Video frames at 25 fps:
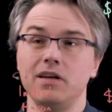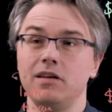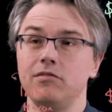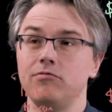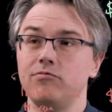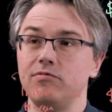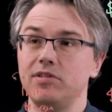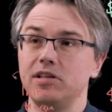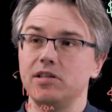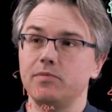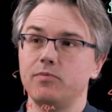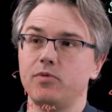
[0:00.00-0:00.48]
in
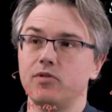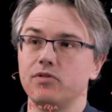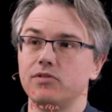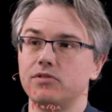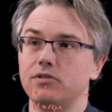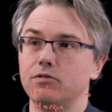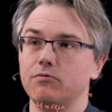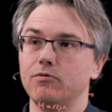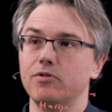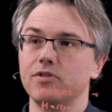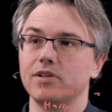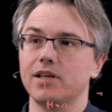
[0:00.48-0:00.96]
response
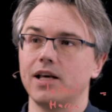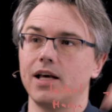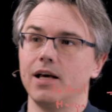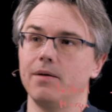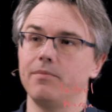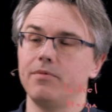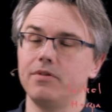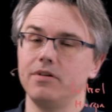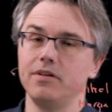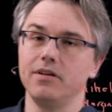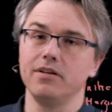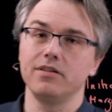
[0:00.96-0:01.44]
to what's
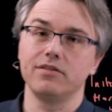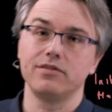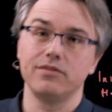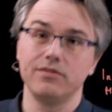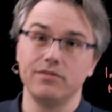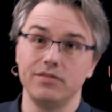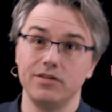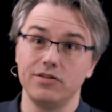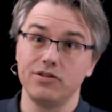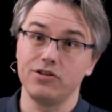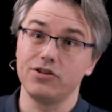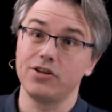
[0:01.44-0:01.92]
happening
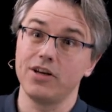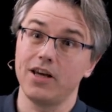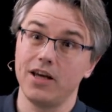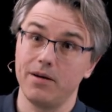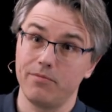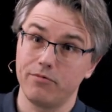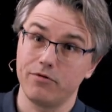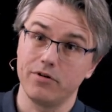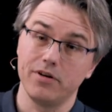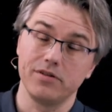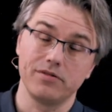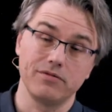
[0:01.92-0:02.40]
to the share
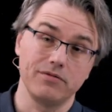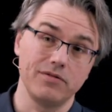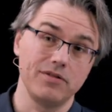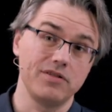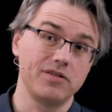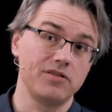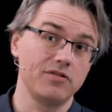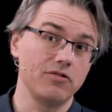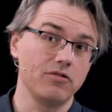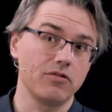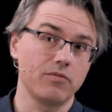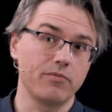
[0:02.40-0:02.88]
price or the
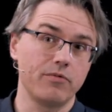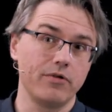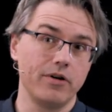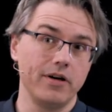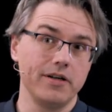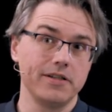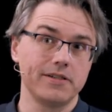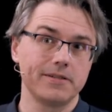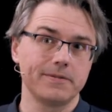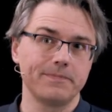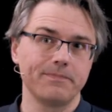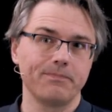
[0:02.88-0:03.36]
stock
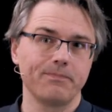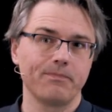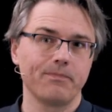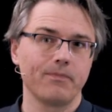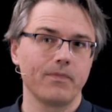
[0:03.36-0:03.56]
price.